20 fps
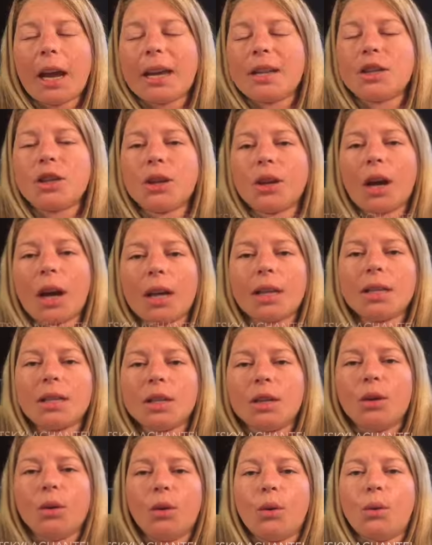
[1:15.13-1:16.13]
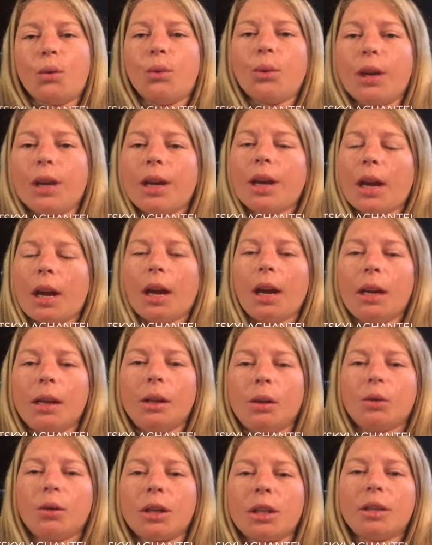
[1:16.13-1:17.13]
As you guys know, we had
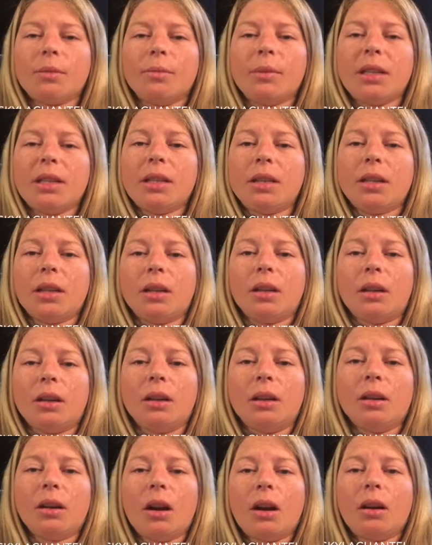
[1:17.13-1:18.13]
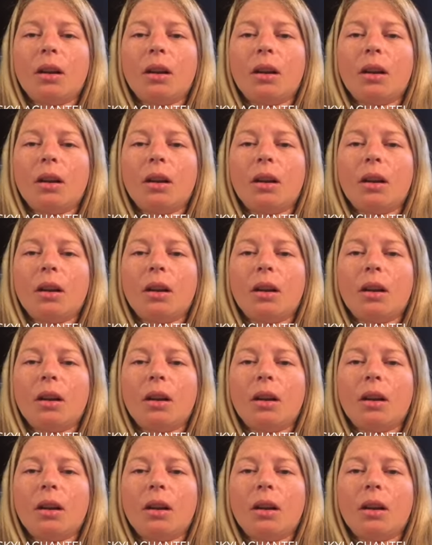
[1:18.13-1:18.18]
Christmas dinner